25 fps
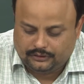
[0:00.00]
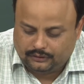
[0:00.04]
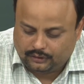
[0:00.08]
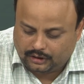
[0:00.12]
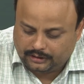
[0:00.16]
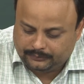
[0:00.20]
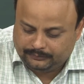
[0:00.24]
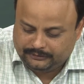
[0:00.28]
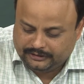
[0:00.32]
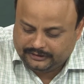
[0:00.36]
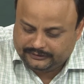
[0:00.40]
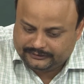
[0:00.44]

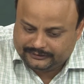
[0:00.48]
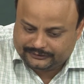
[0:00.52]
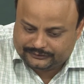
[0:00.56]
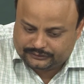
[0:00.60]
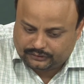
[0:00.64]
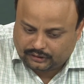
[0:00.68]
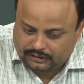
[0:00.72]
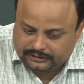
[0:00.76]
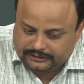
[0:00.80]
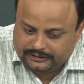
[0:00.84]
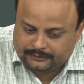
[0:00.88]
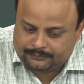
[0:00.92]
Now, if there is a
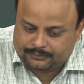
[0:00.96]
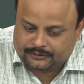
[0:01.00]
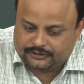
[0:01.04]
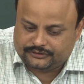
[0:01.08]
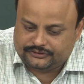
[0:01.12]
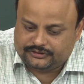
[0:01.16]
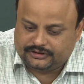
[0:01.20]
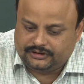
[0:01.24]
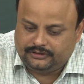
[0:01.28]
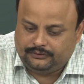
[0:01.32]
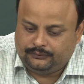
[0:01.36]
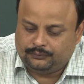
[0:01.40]
solid
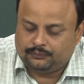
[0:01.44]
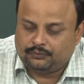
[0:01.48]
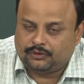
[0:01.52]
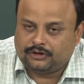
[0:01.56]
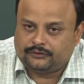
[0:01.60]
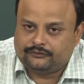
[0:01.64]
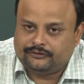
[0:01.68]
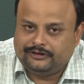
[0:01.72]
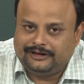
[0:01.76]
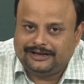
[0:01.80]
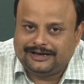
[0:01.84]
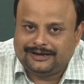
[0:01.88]
present,
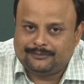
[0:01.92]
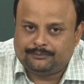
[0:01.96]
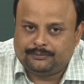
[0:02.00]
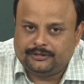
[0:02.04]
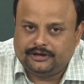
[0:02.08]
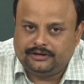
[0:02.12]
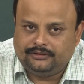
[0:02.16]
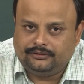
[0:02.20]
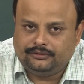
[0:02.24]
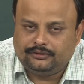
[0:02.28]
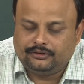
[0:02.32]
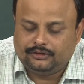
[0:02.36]
what will
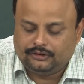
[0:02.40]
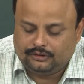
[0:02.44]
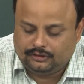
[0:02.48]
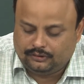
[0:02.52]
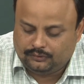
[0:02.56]
happen?